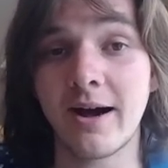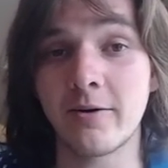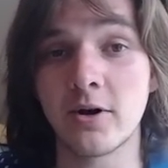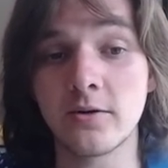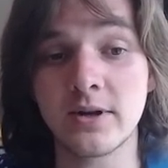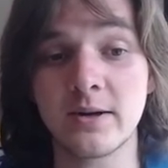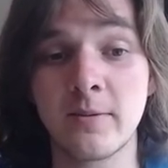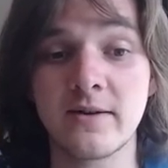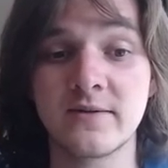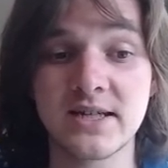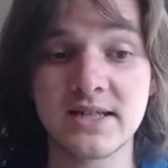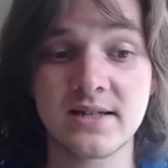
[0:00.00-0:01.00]
our only way
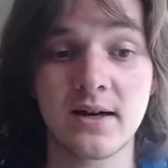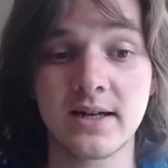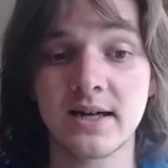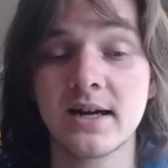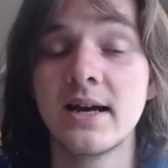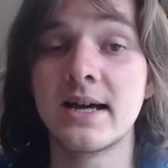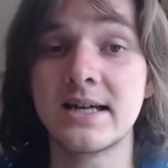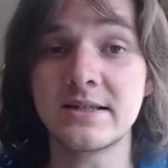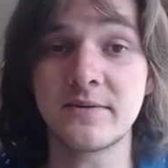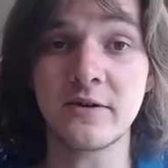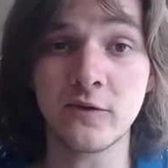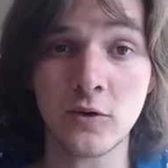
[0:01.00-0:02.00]
of discarding
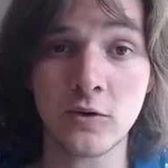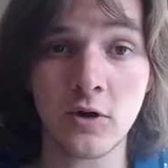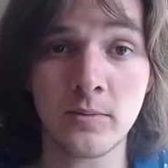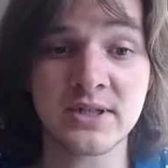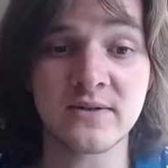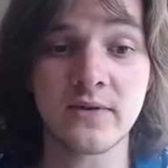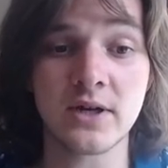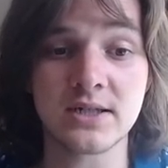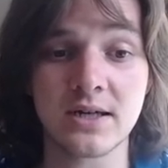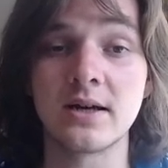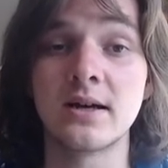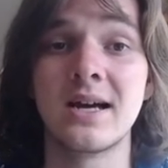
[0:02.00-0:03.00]
is the 4 copies of
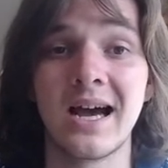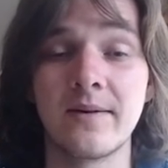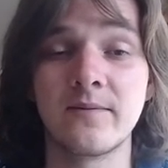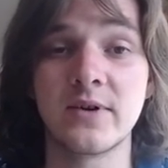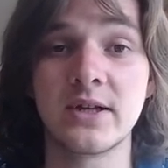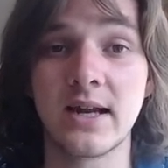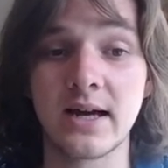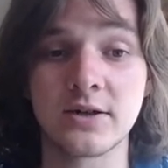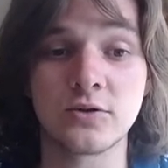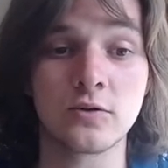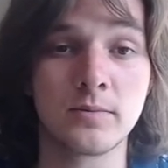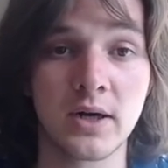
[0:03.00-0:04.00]
Ursula and the
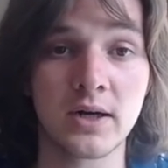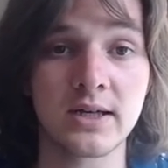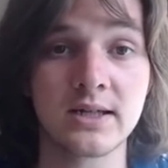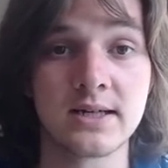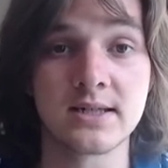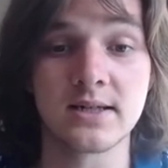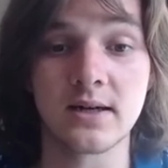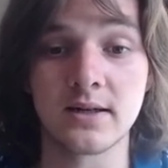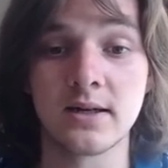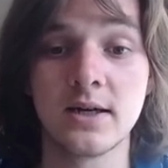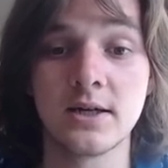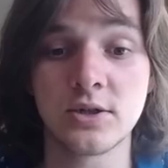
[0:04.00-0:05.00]
natural Bucky discard.